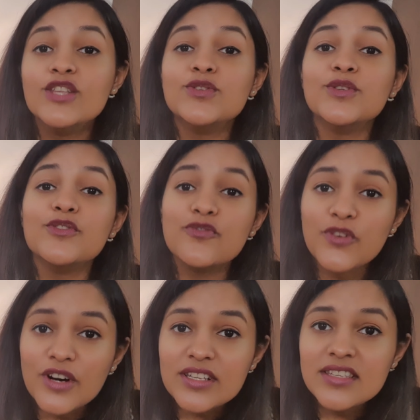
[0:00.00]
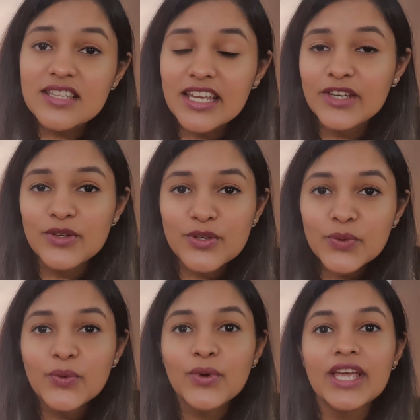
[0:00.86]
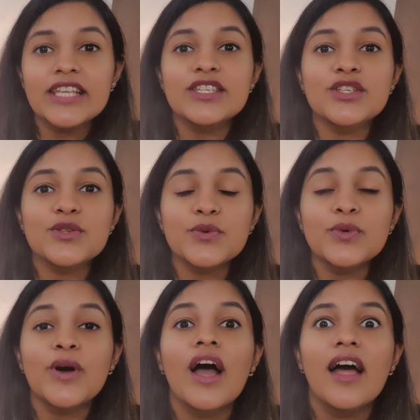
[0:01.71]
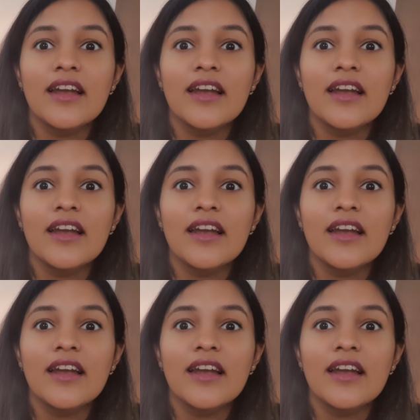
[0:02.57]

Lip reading: So the first thing to do is to